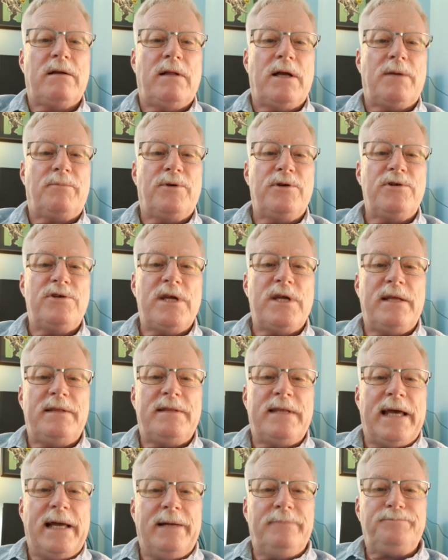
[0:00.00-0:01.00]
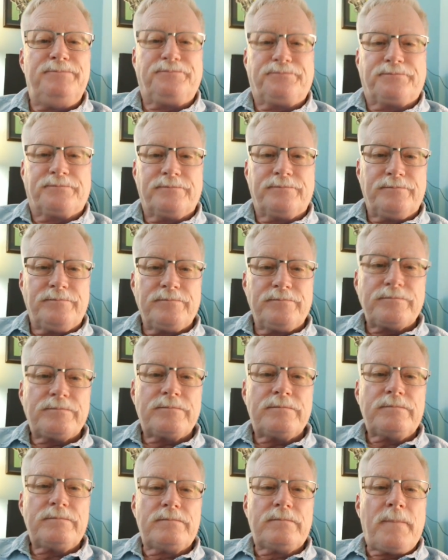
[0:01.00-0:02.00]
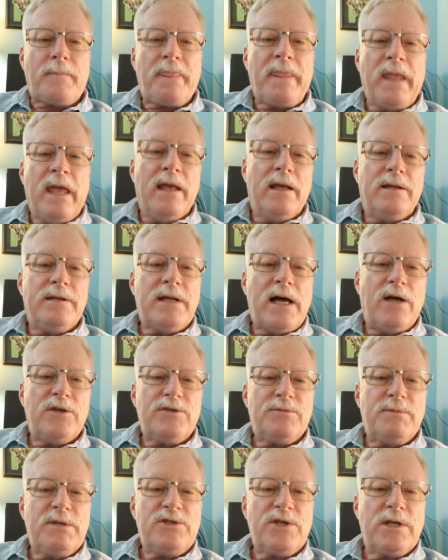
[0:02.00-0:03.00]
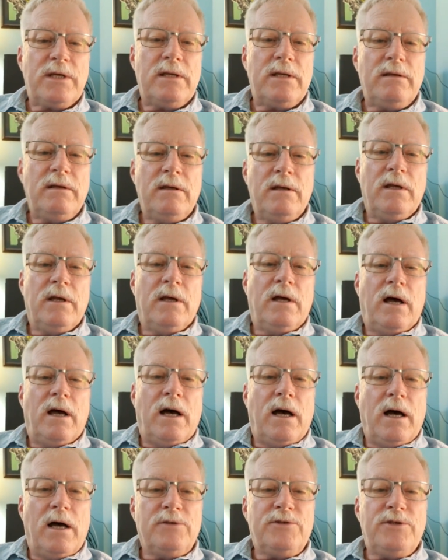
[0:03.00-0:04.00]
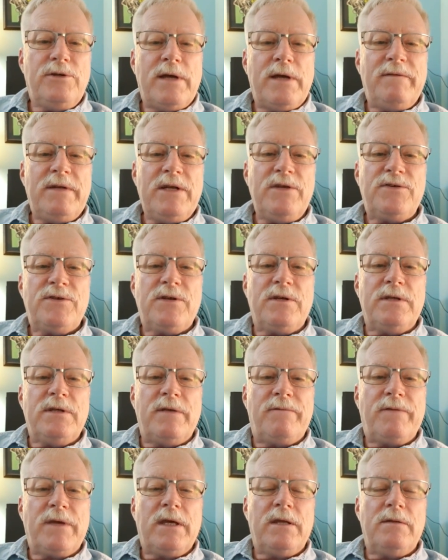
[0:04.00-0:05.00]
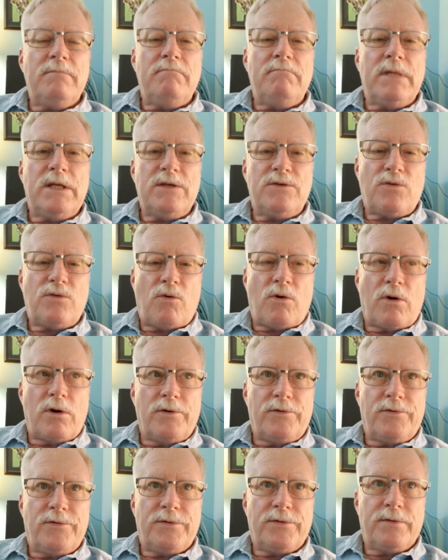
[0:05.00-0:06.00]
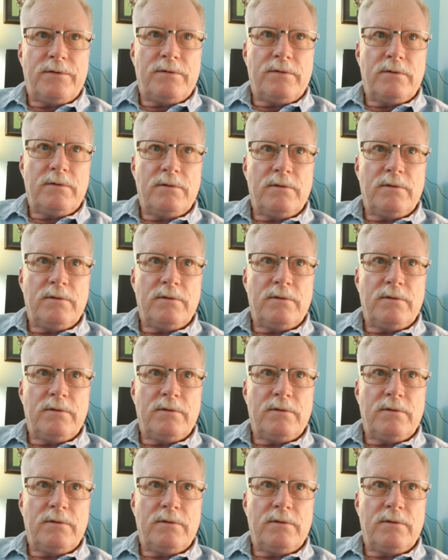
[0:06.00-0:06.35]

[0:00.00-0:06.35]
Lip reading: I appreciate that. Niles, Michigan. Do you have any significant mentors?